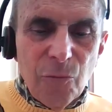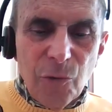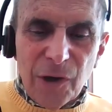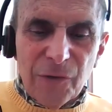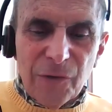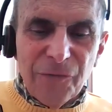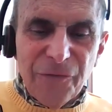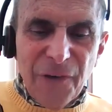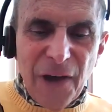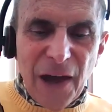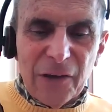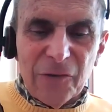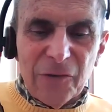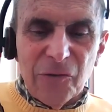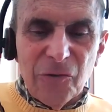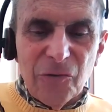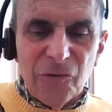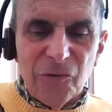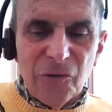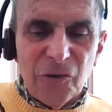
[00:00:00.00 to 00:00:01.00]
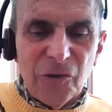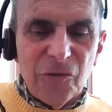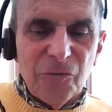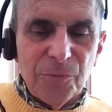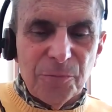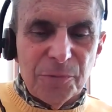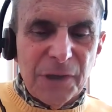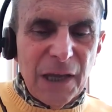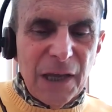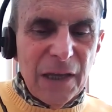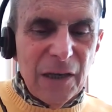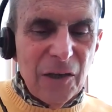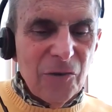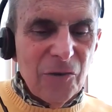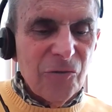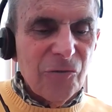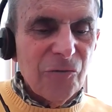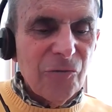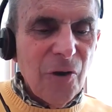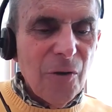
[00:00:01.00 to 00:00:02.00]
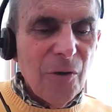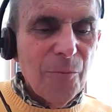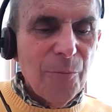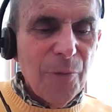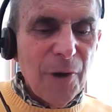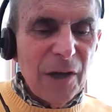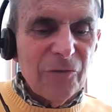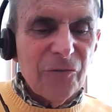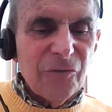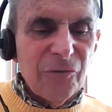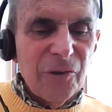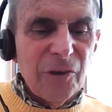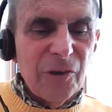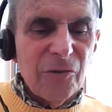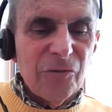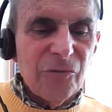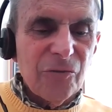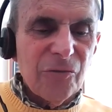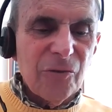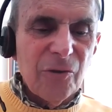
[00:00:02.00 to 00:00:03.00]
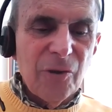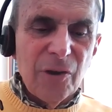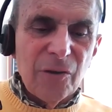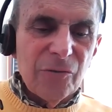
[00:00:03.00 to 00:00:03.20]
What factors explain its robustness,